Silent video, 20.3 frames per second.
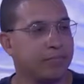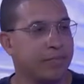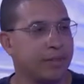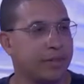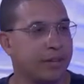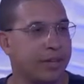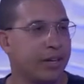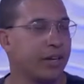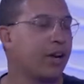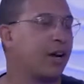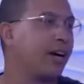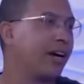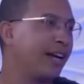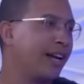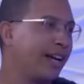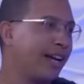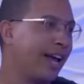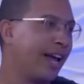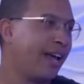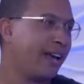you're not gonna
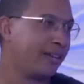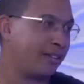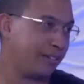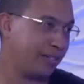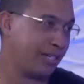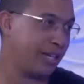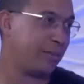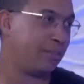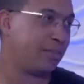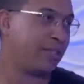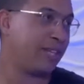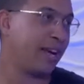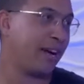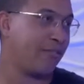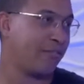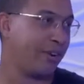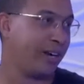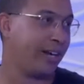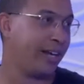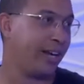get dips
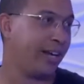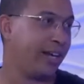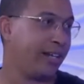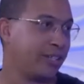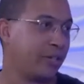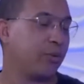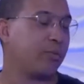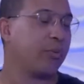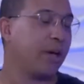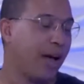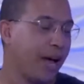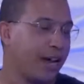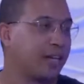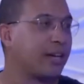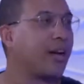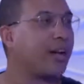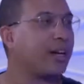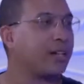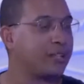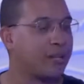every day. So I
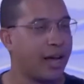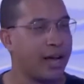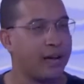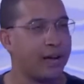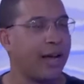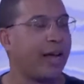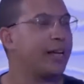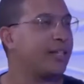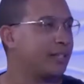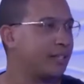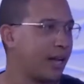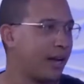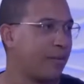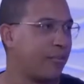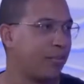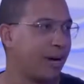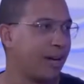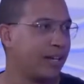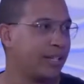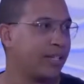kind of I
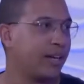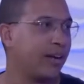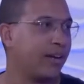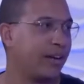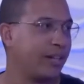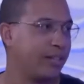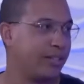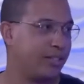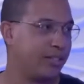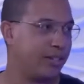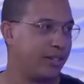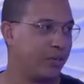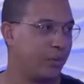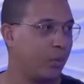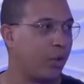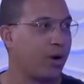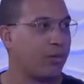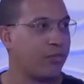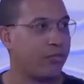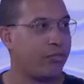break it down into
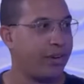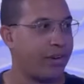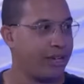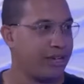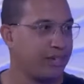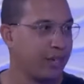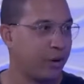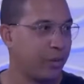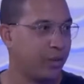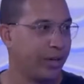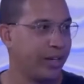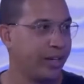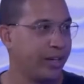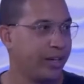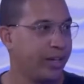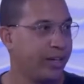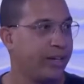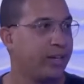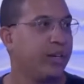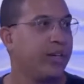what phase are we
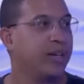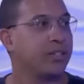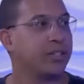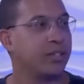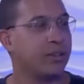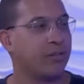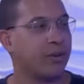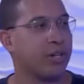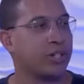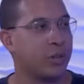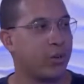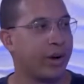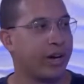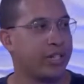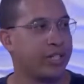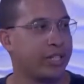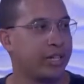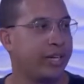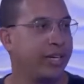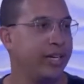in. So the first
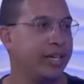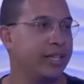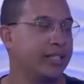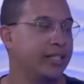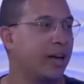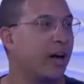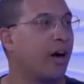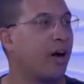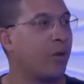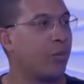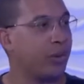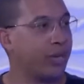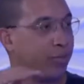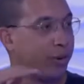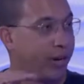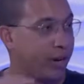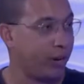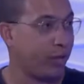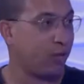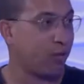question is, are we
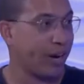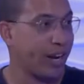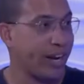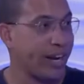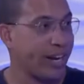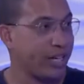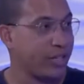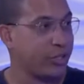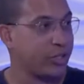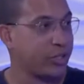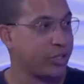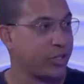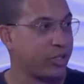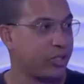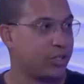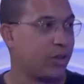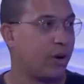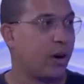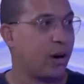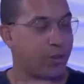in a range?
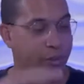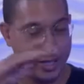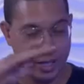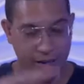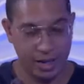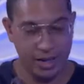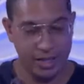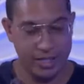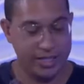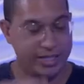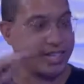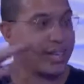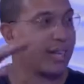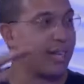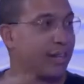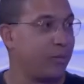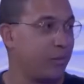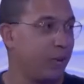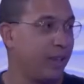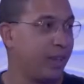So are we kind of
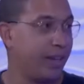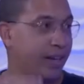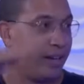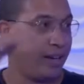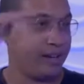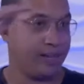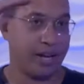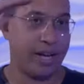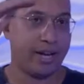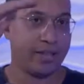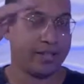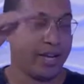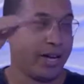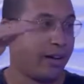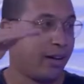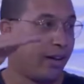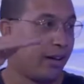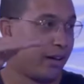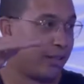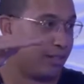sticking within like
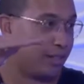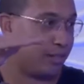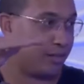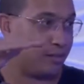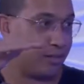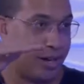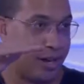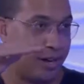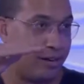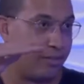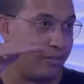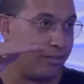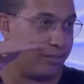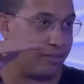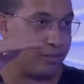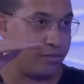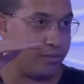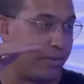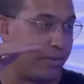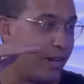$10 and
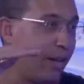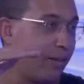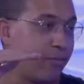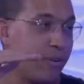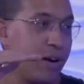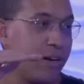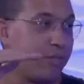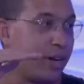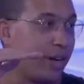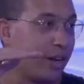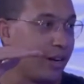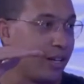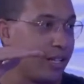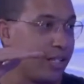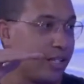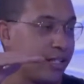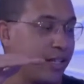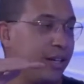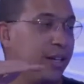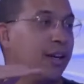
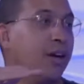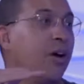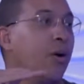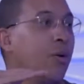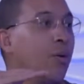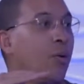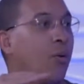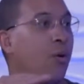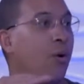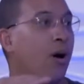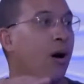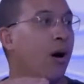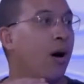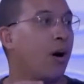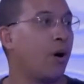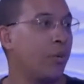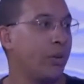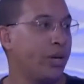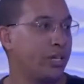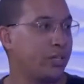$5? Or
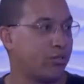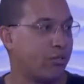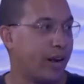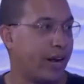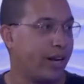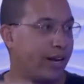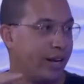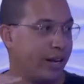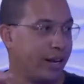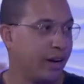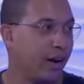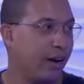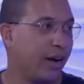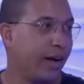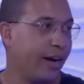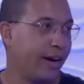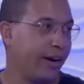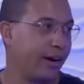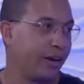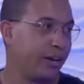are we trending
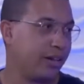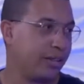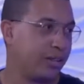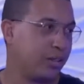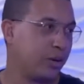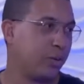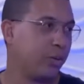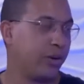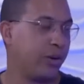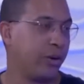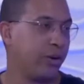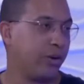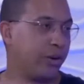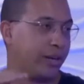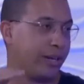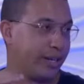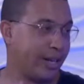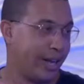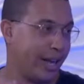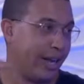higher? So are we
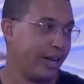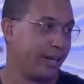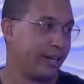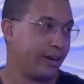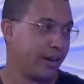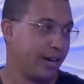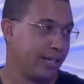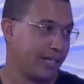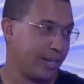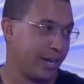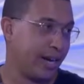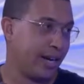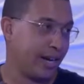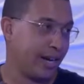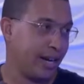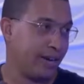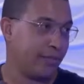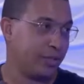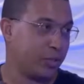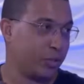going 8, 9, 10,
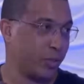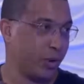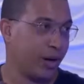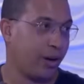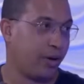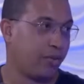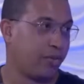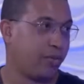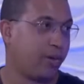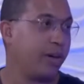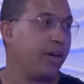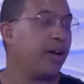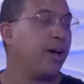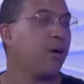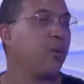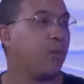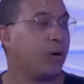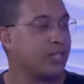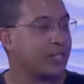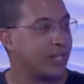11, 12?
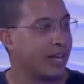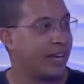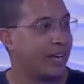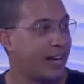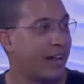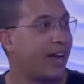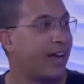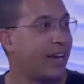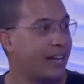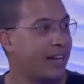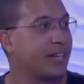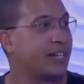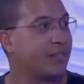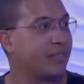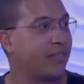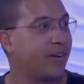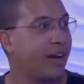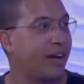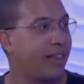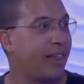Once I
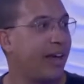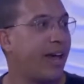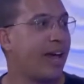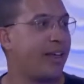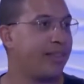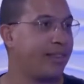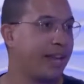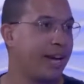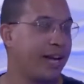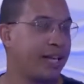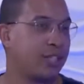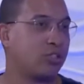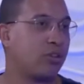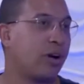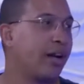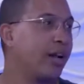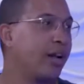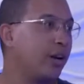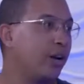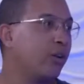identify that, then I try
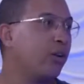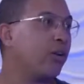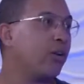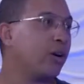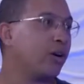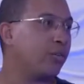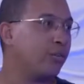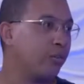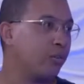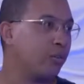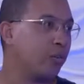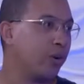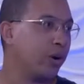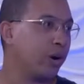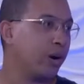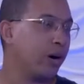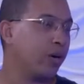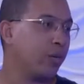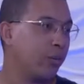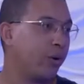and look
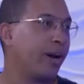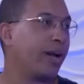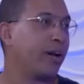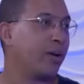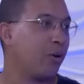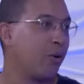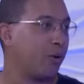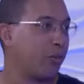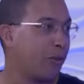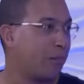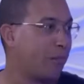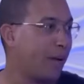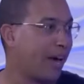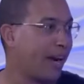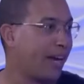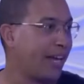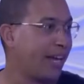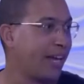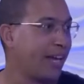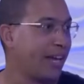for what I call the
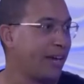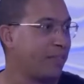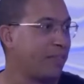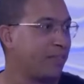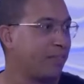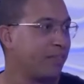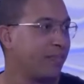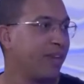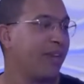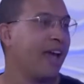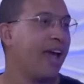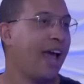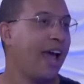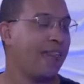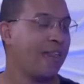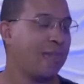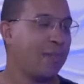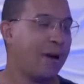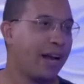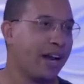metagame. And
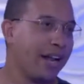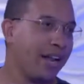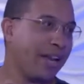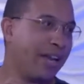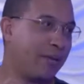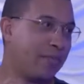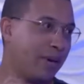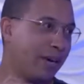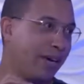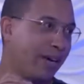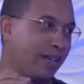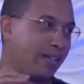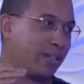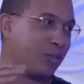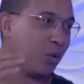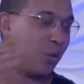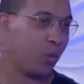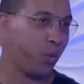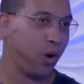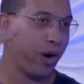the metagame is
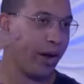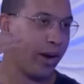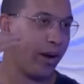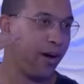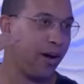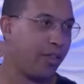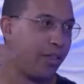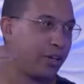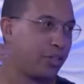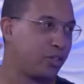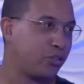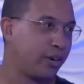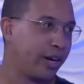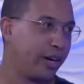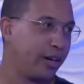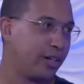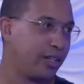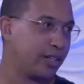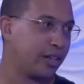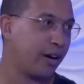what other
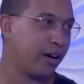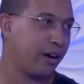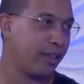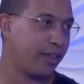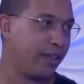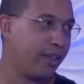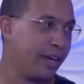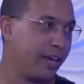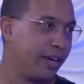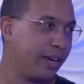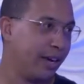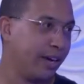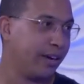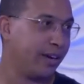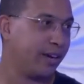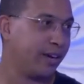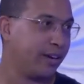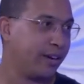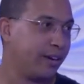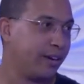traders are thinking.